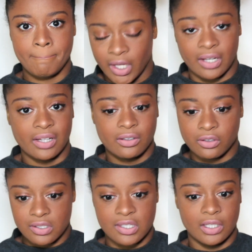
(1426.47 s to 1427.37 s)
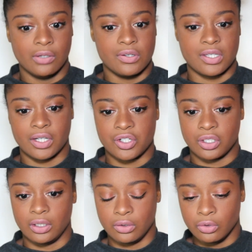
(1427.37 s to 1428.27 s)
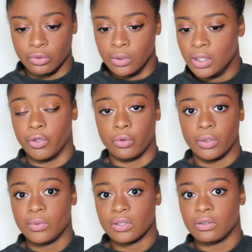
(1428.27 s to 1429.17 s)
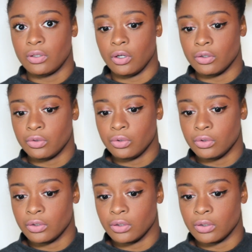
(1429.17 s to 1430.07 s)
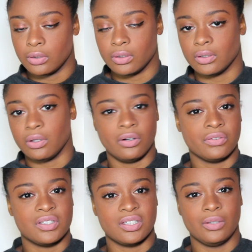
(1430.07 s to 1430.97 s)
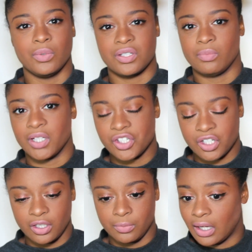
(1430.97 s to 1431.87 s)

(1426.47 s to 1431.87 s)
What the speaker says: I like the concealers actually too. The cream contour, obviously it wasn't my shade.